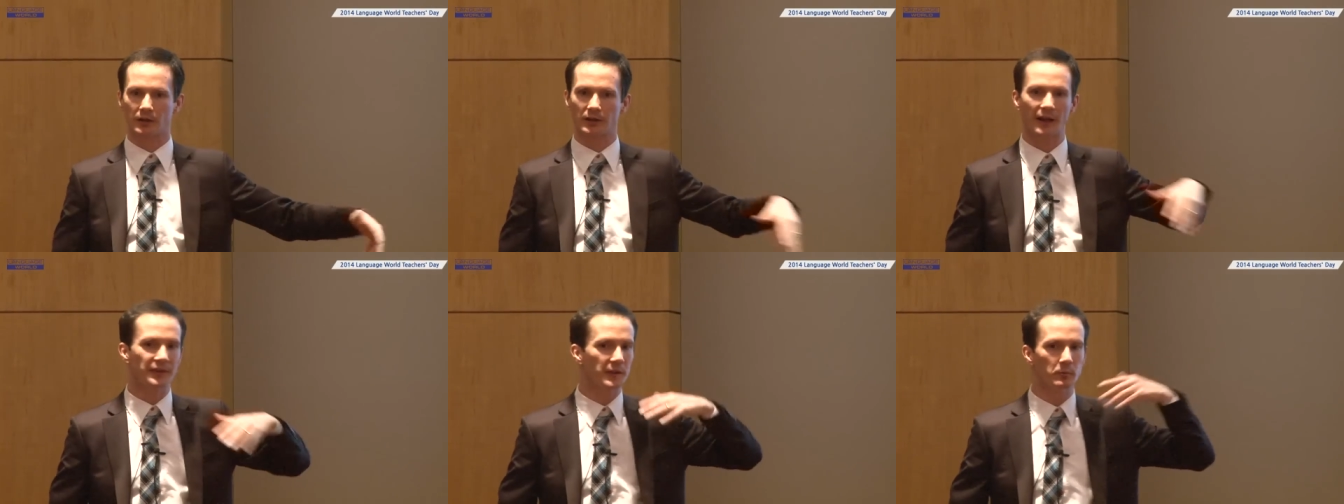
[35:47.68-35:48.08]

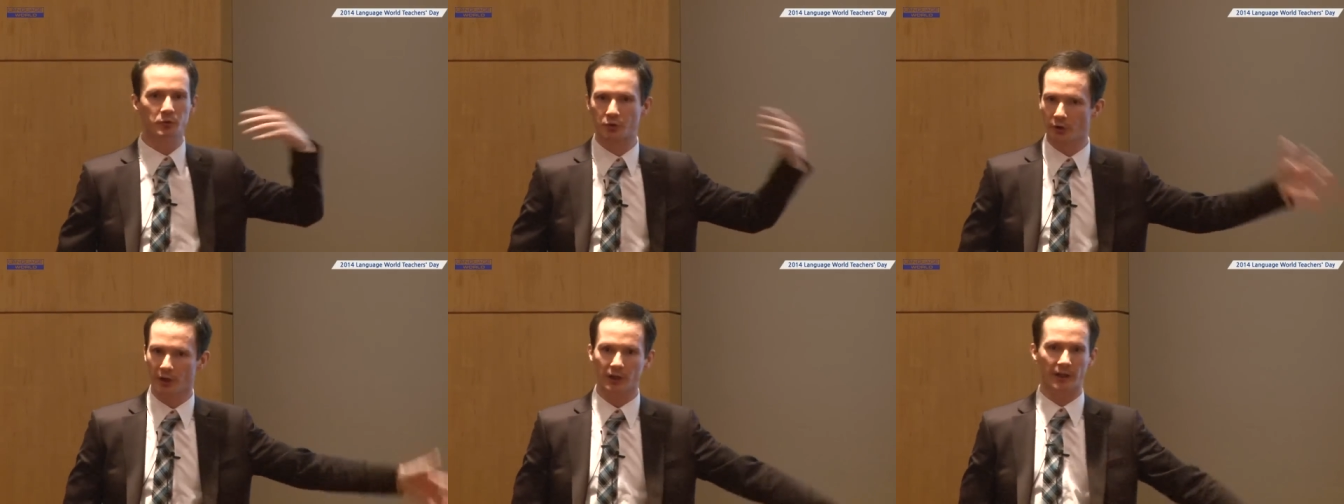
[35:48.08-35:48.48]
Let them
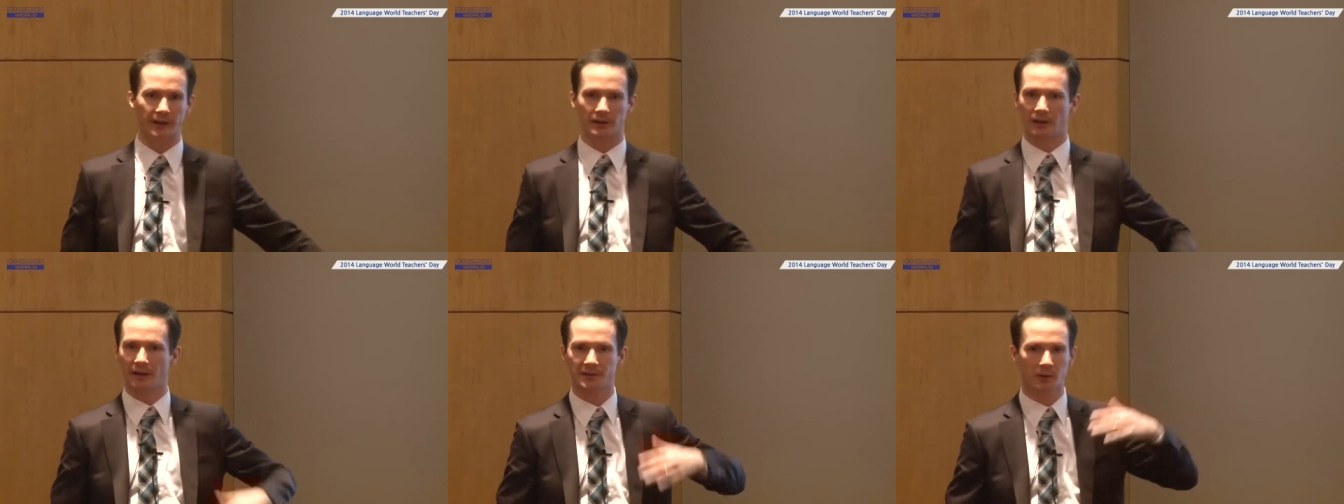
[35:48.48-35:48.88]
drill
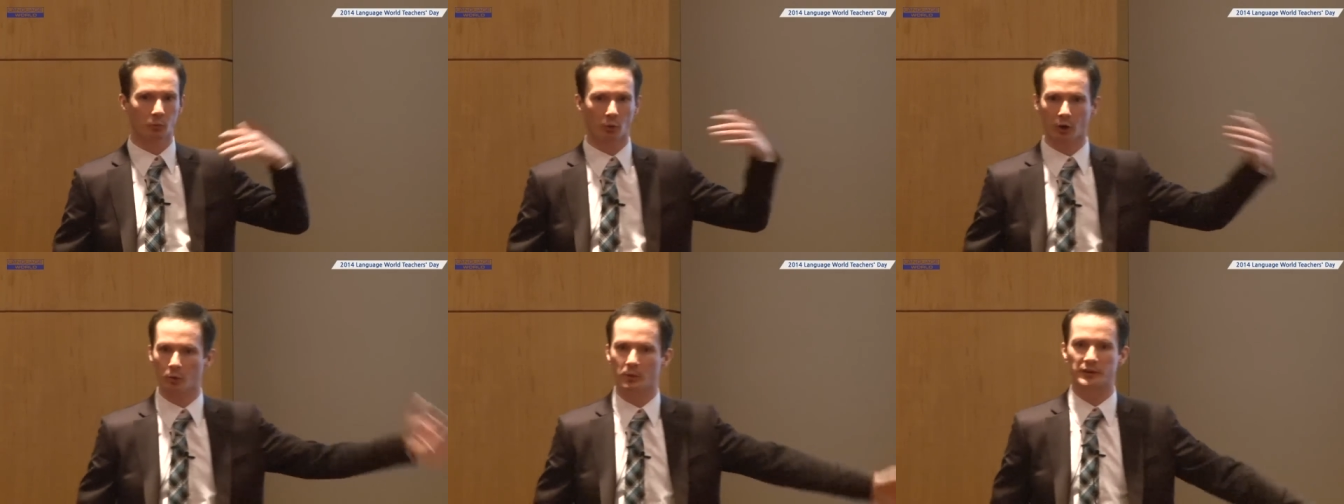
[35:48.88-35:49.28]
it. Let them
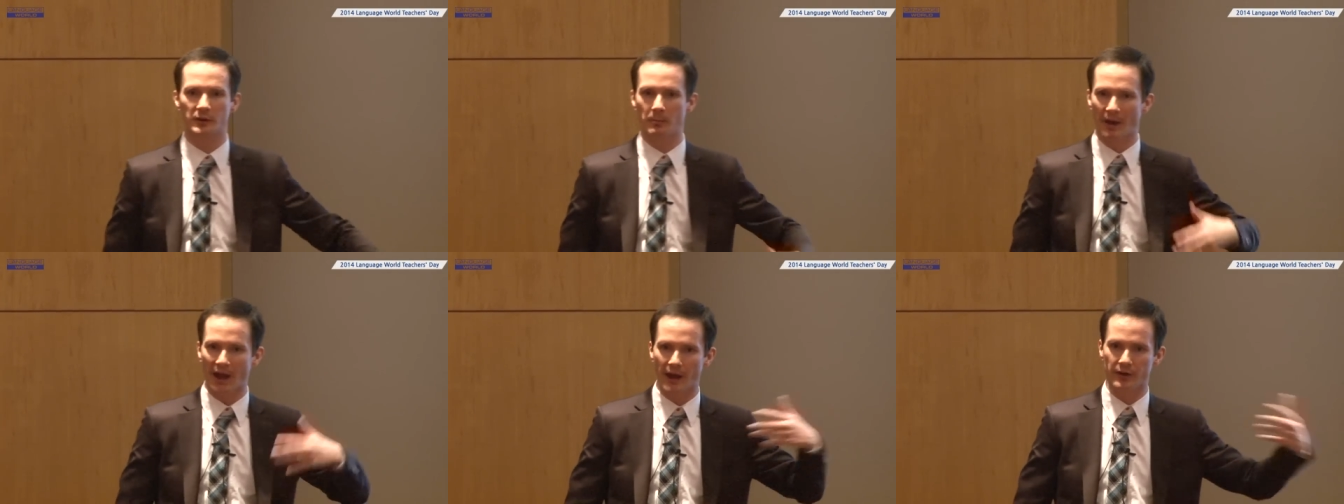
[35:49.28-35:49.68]
work with the
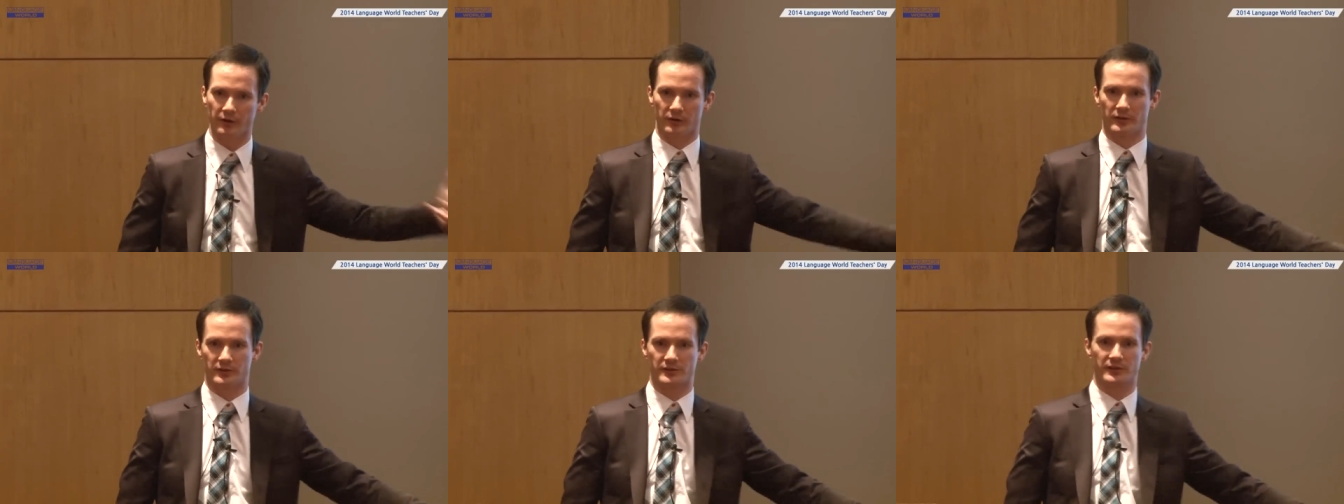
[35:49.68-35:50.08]

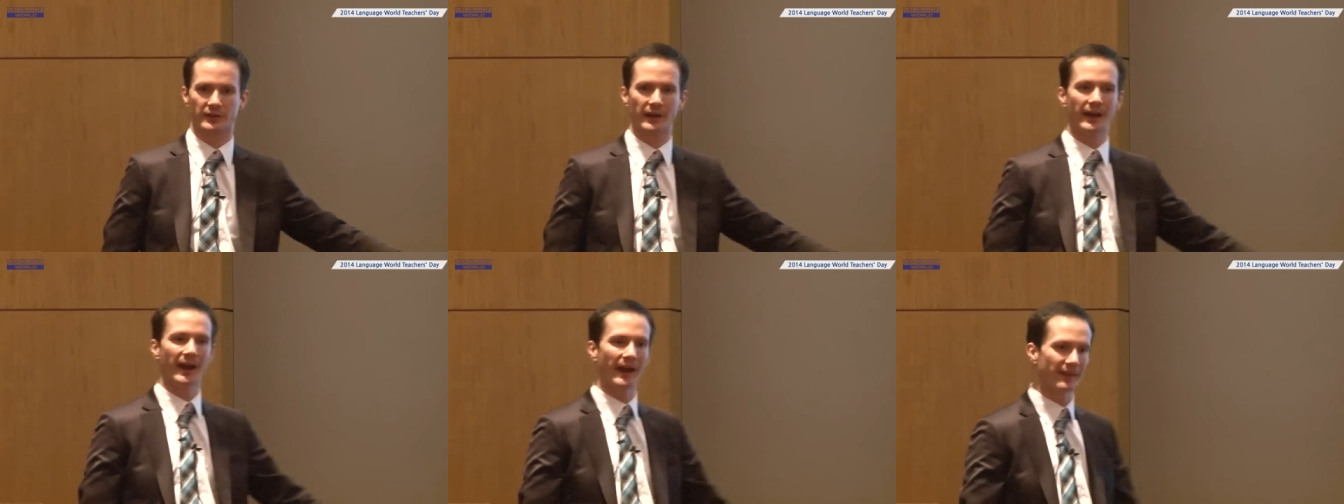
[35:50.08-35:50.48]
patterns,
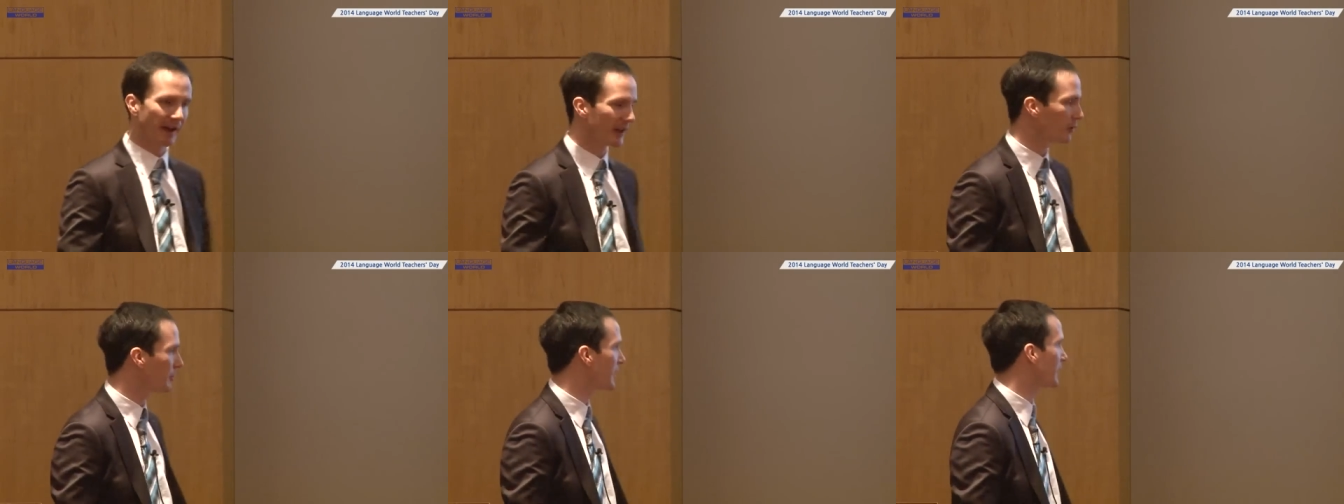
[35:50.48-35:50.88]
and
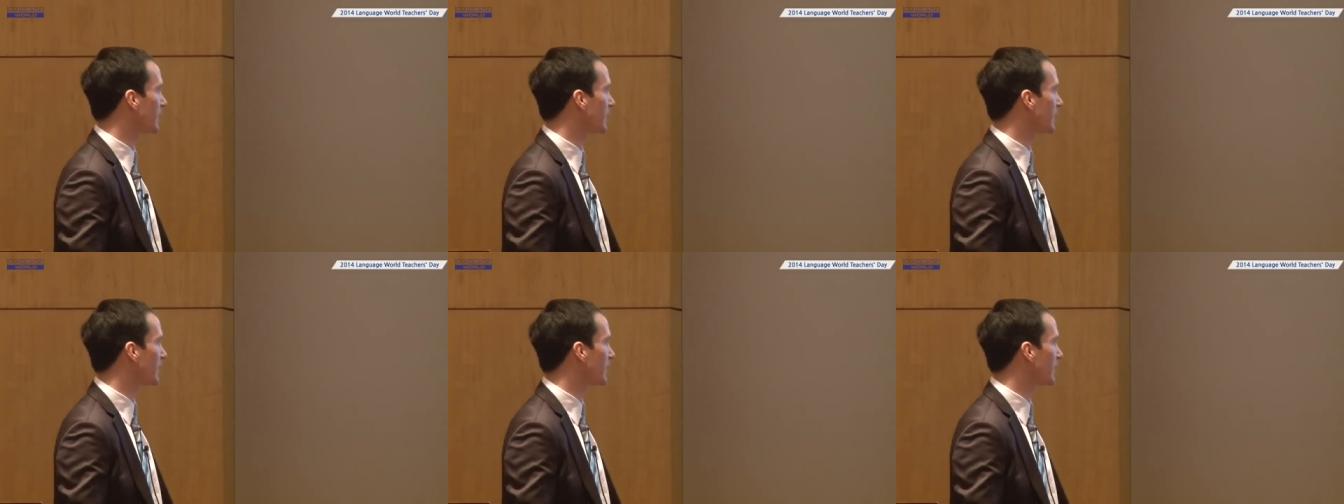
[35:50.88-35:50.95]
that'll be